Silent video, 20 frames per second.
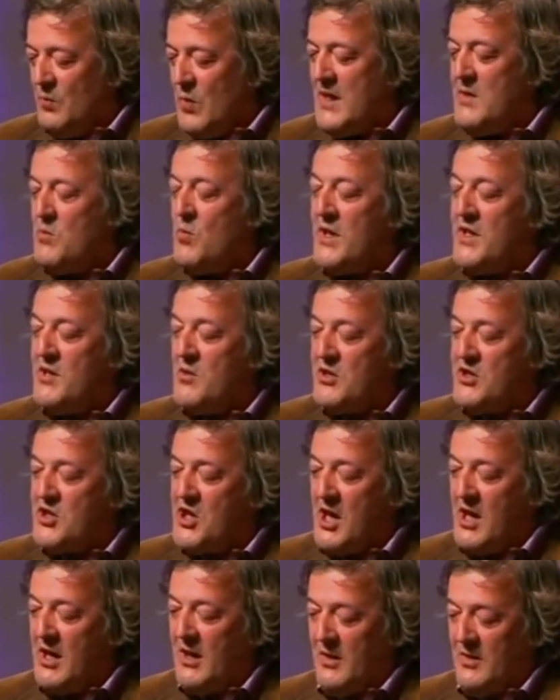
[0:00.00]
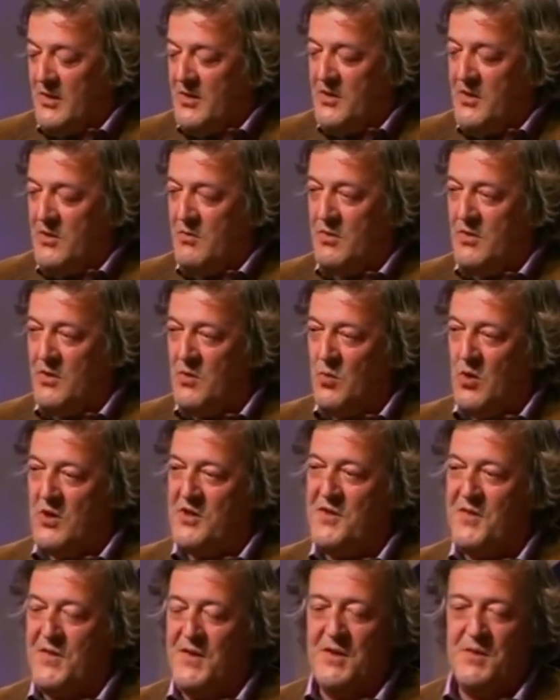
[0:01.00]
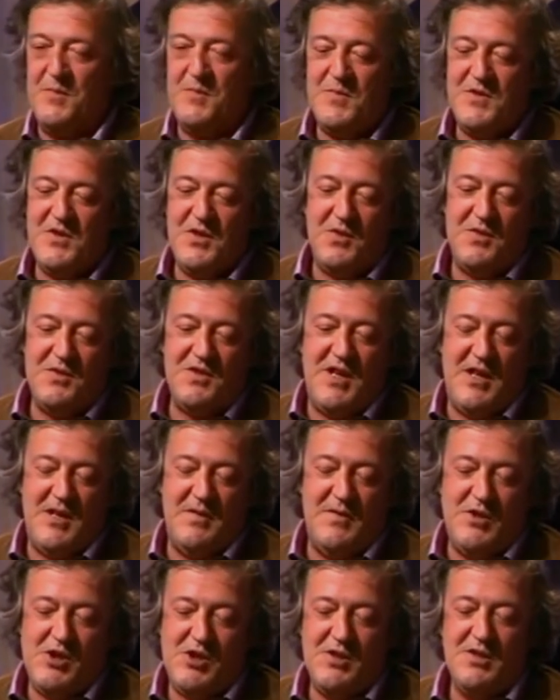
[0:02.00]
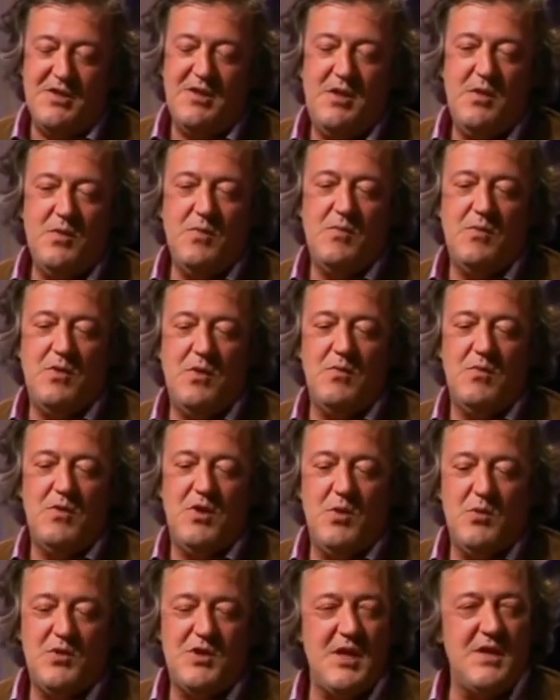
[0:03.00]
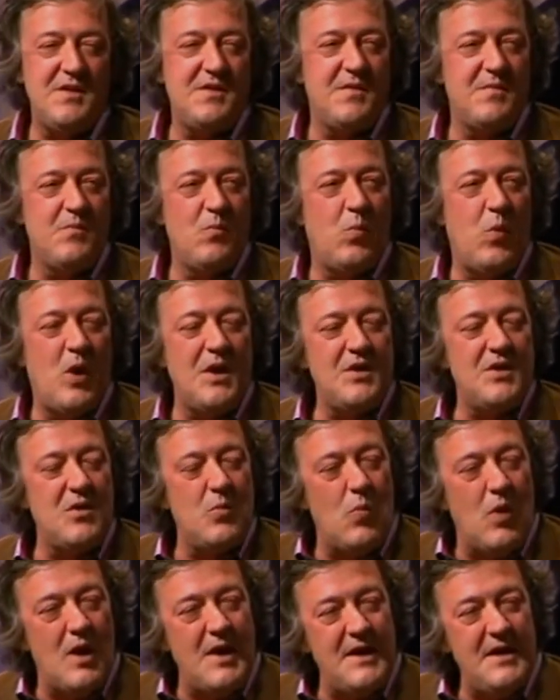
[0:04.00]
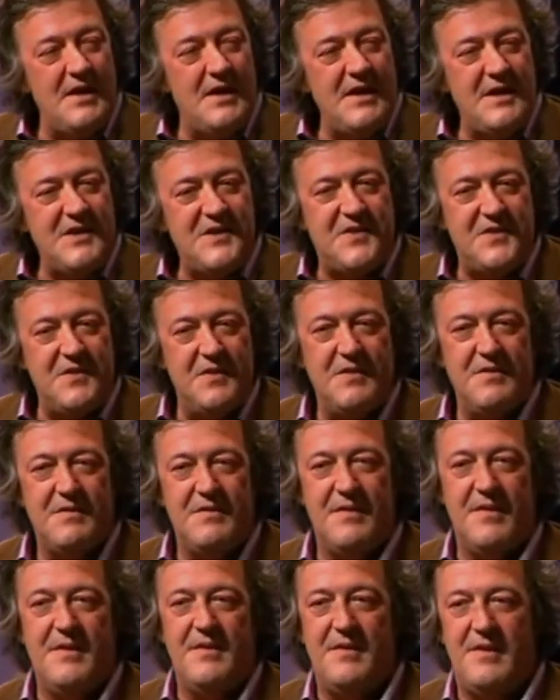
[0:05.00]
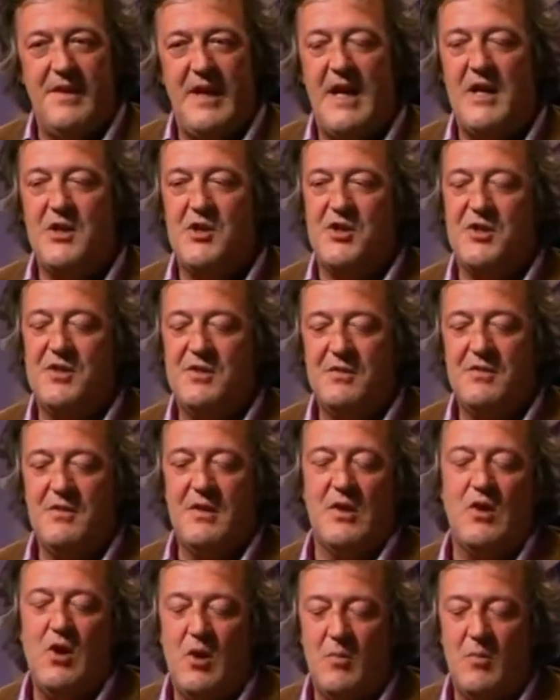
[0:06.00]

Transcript: When you're a child and you watch films on television, you tend to wonder why it is that the action, the